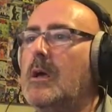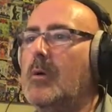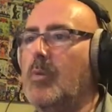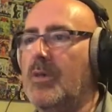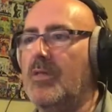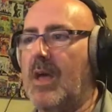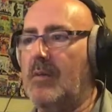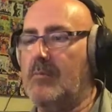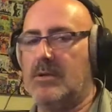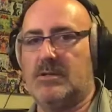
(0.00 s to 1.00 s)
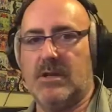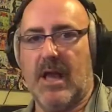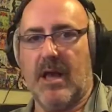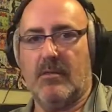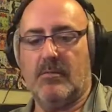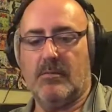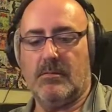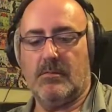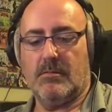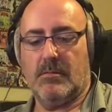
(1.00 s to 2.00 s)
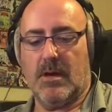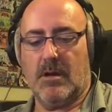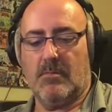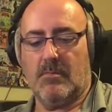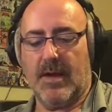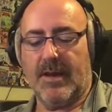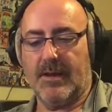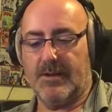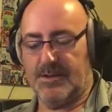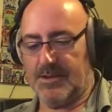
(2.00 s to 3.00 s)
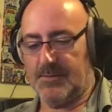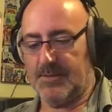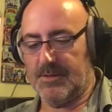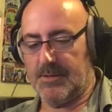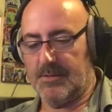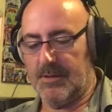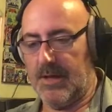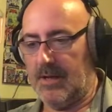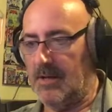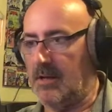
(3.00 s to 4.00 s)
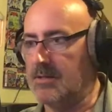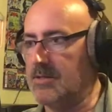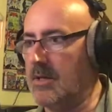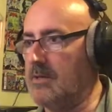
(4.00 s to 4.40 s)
we then must now make it legitimate and legalise it?